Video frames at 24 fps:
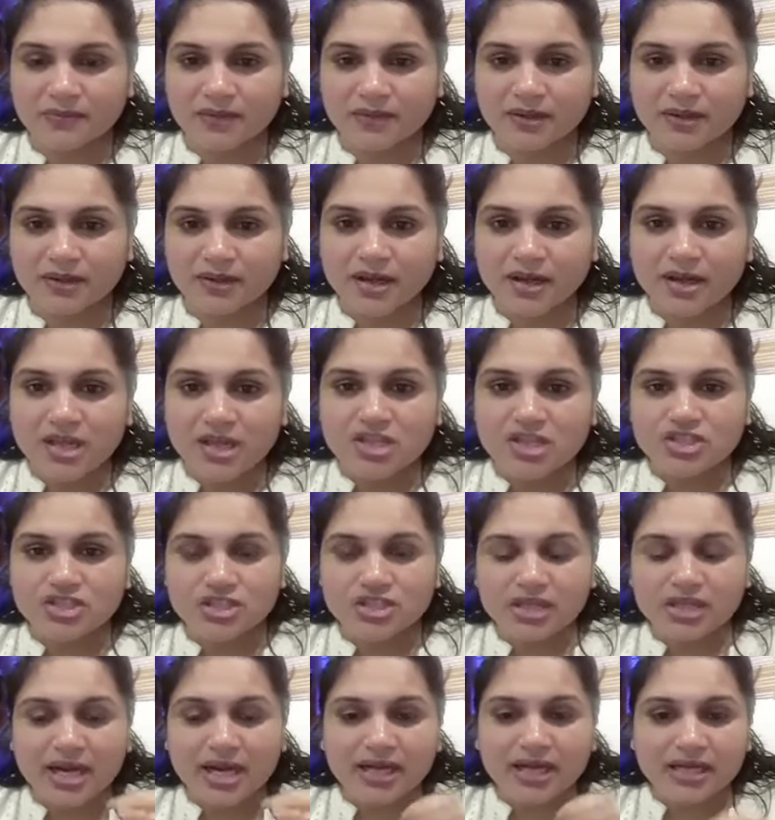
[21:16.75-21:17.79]
Right?
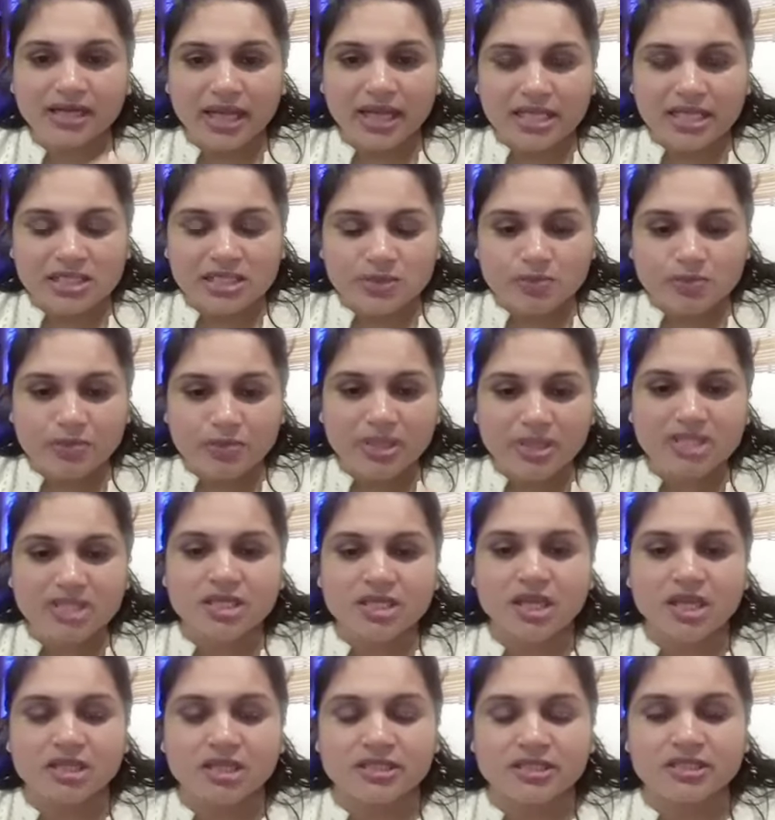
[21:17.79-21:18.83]
She can't express
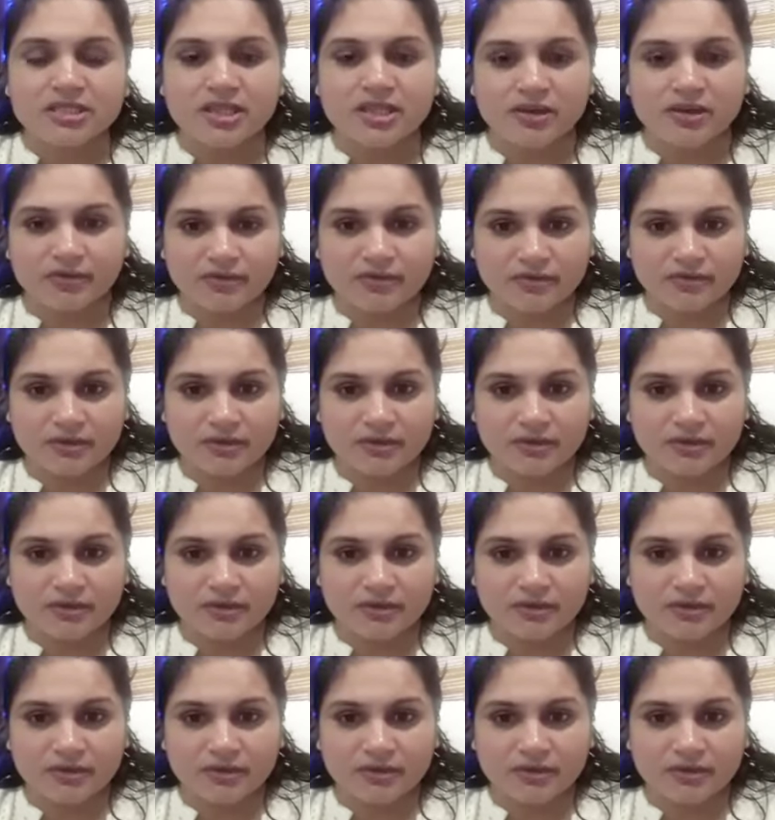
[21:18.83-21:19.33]
herself.